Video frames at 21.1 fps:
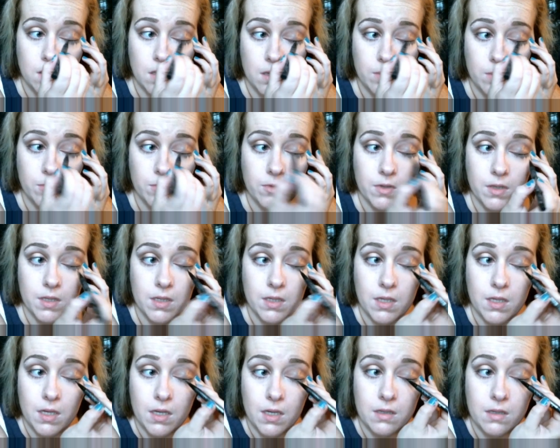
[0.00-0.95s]
I'm really
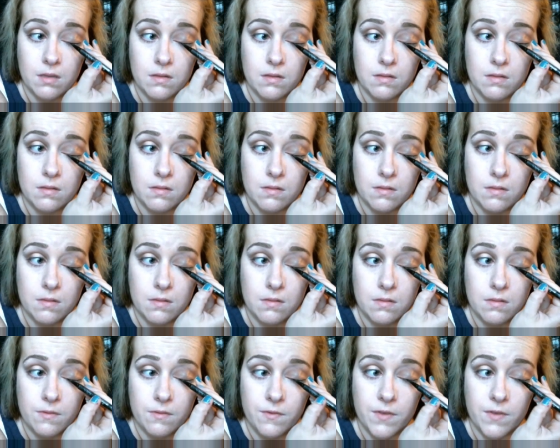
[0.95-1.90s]
not
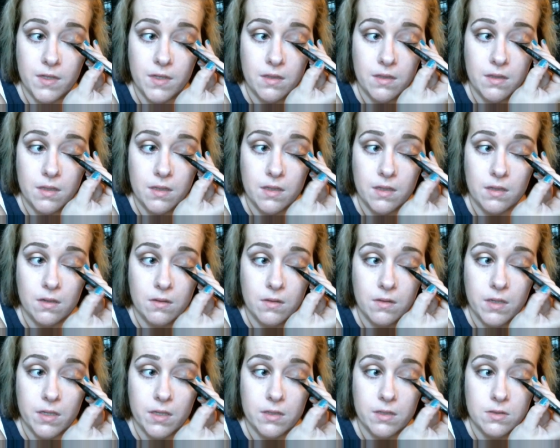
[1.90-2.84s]
feeling like
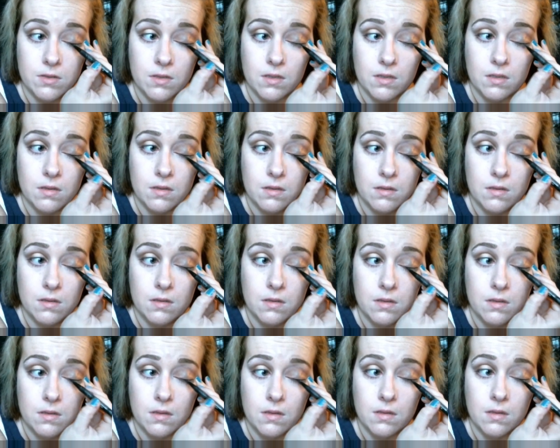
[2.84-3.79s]
going extra
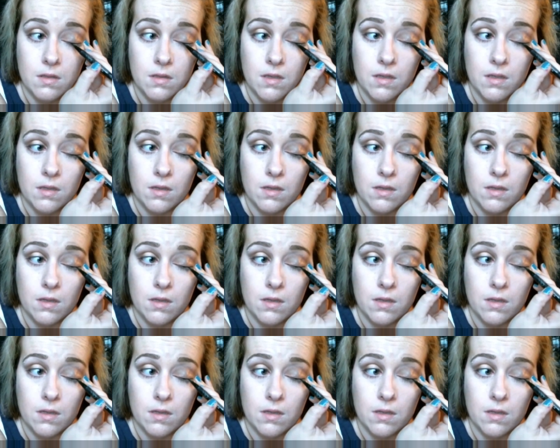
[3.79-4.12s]
and